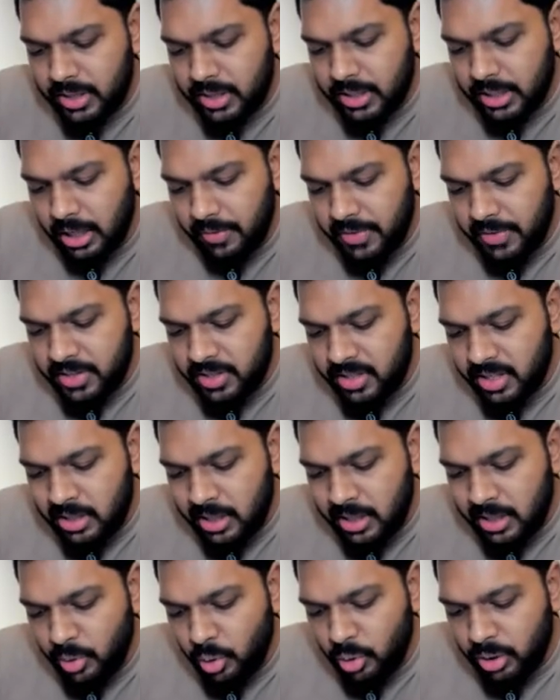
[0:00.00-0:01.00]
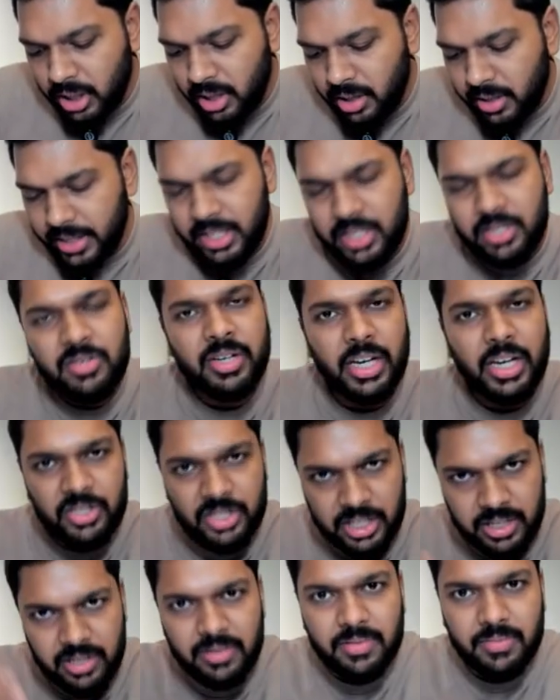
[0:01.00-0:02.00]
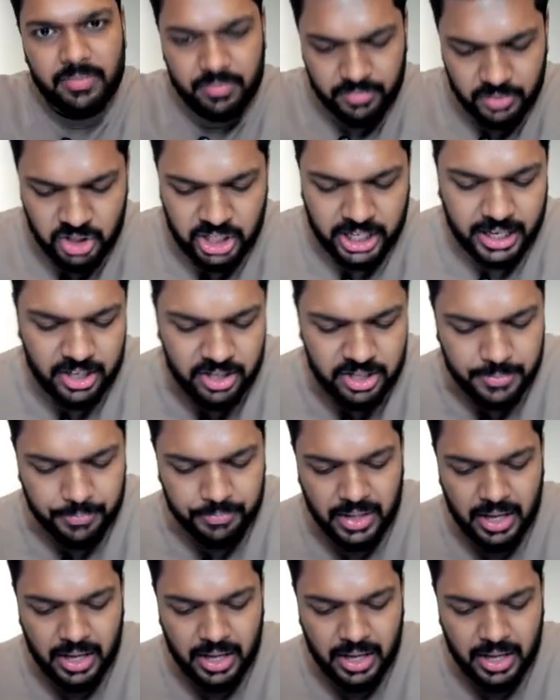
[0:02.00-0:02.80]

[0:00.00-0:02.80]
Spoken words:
Service Distributor Registration change,